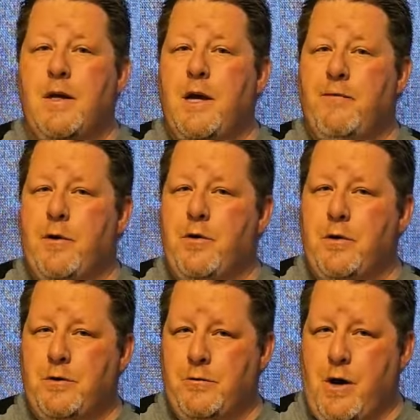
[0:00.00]
If you're
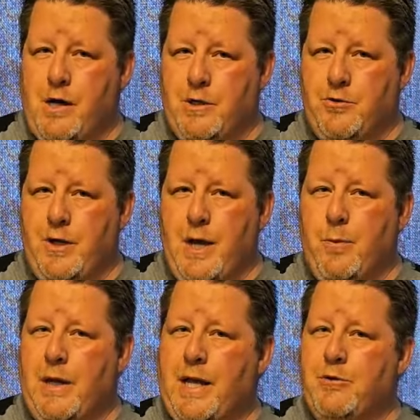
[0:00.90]
new to rocketry and
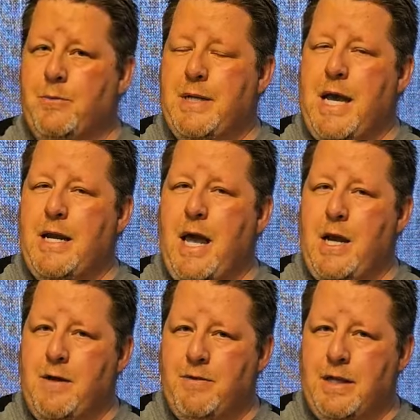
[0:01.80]
would like to obtain
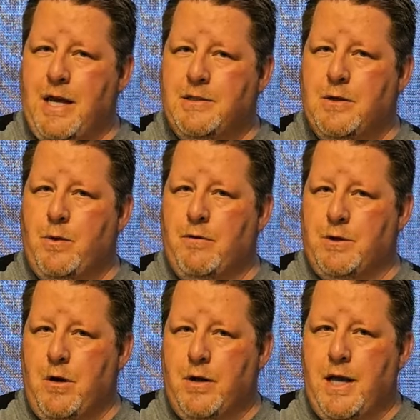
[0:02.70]
any of the kits that we have
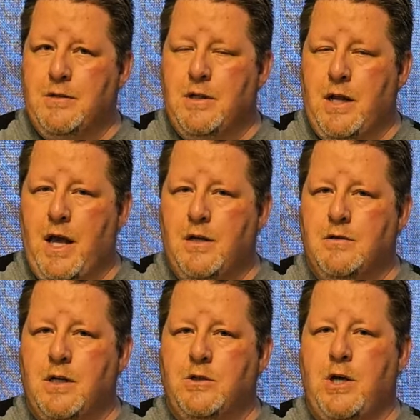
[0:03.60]
showcased today,
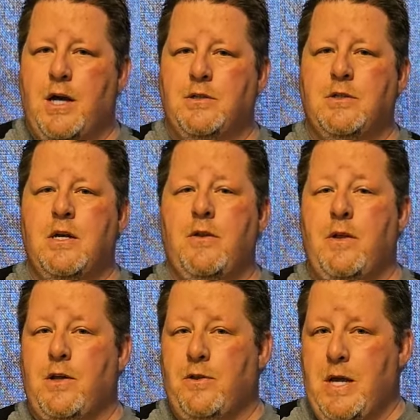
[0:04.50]
such as
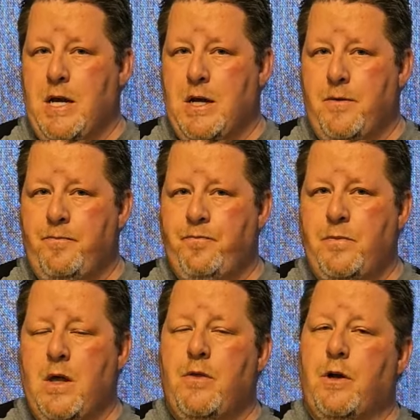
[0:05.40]
the Athena,
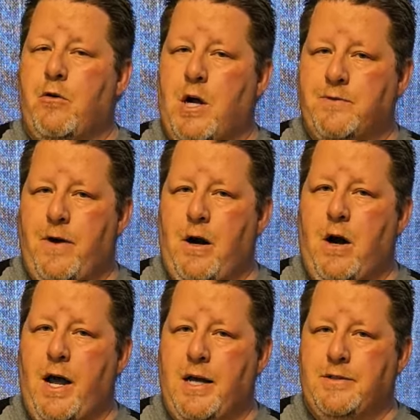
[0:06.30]
the Crossfire
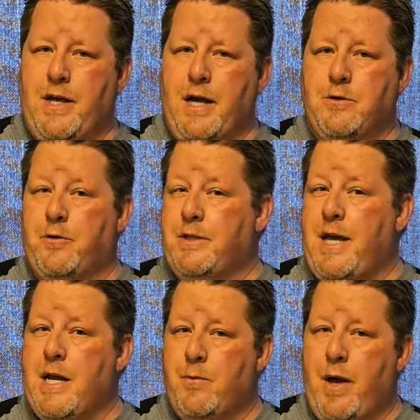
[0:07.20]
ISX or the
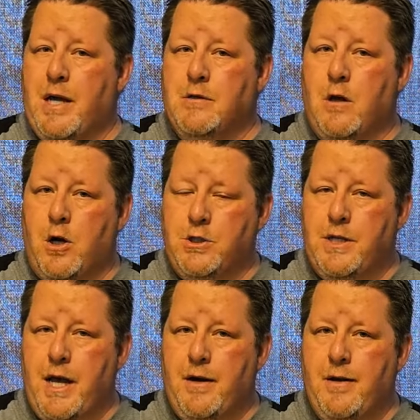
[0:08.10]
Tandem X launch
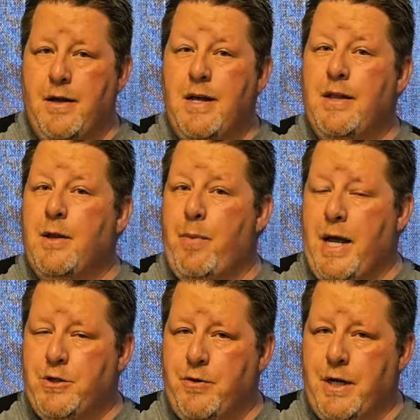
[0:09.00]
set, the
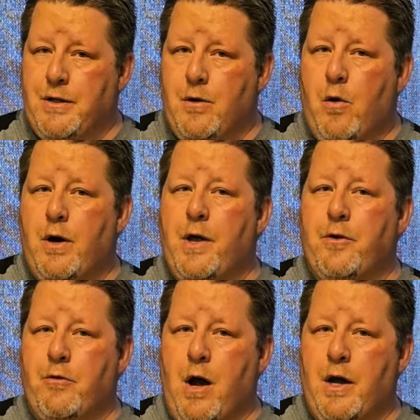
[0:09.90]
Patriot, or other
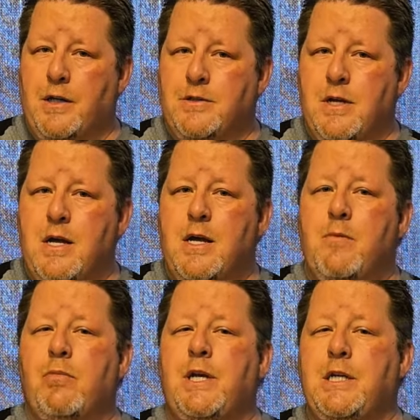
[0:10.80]
rockets,
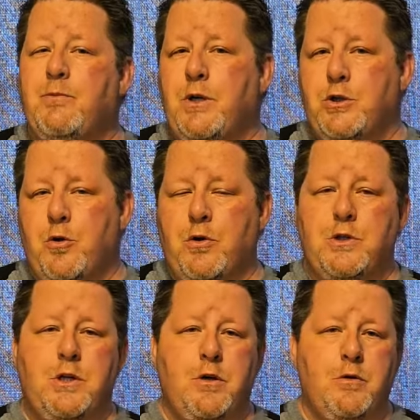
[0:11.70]
please be sure
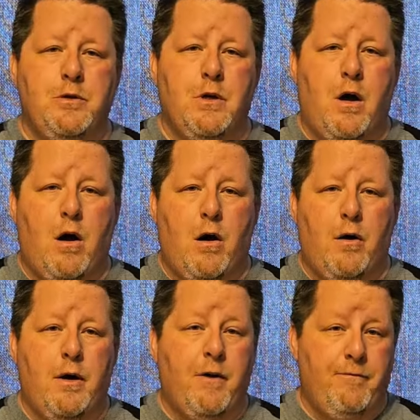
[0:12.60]
to use
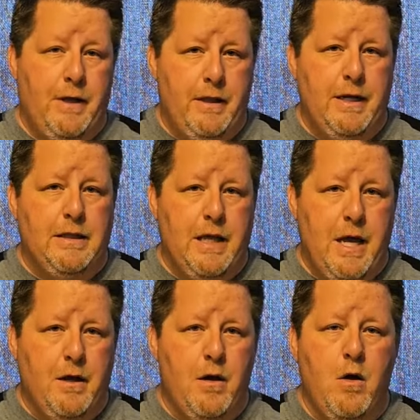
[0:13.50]
our affiliate
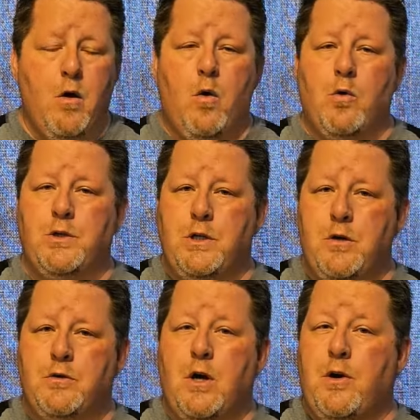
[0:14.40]
link or to
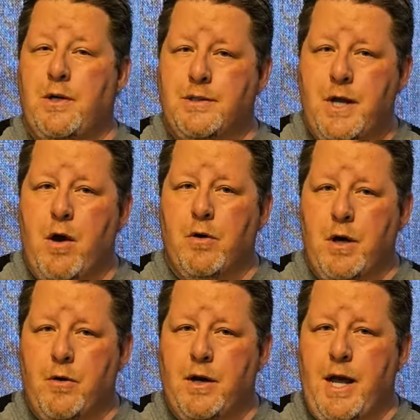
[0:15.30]
use our discount
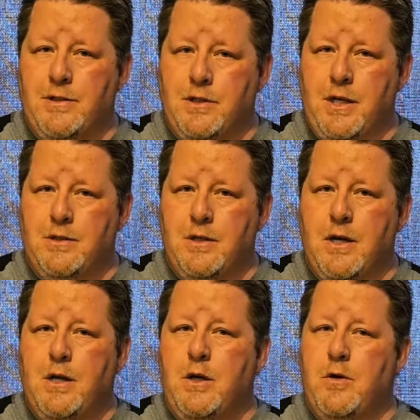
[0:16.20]
code at Estes.
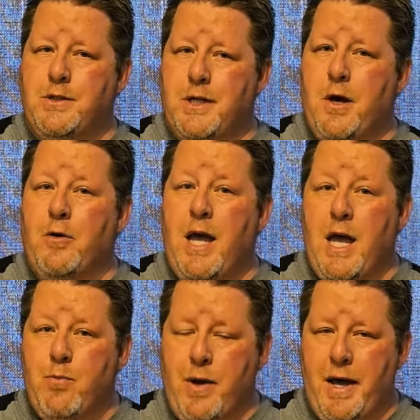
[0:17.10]
Use the code
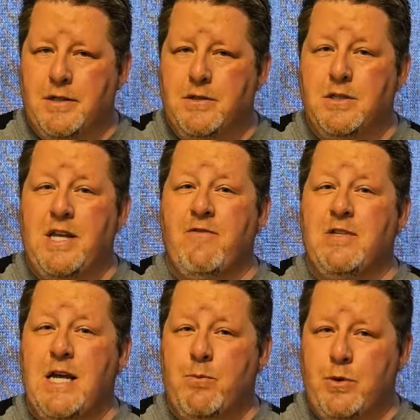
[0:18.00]
APEX to save
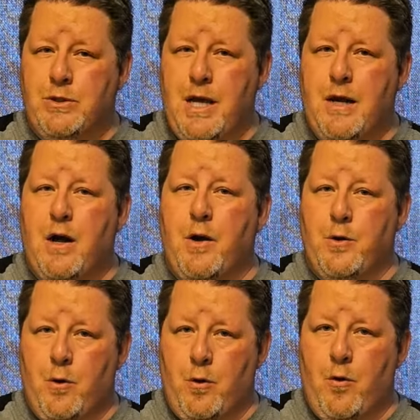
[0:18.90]
10% on
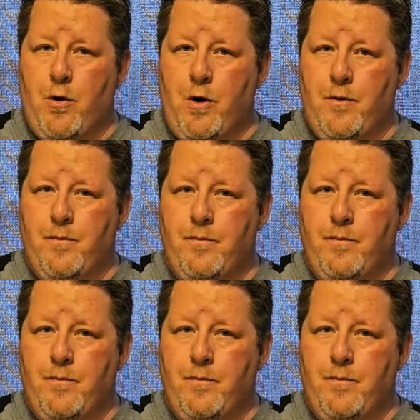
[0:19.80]
your order.